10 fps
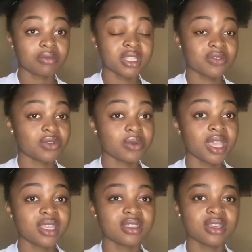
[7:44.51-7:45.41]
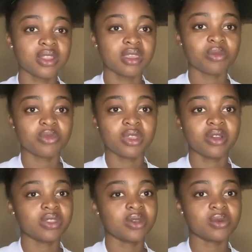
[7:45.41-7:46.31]
but if you write, you're
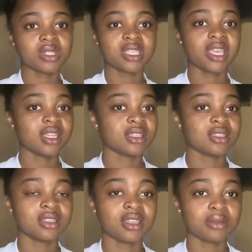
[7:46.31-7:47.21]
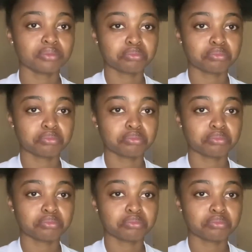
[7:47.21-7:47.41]
on the good side then.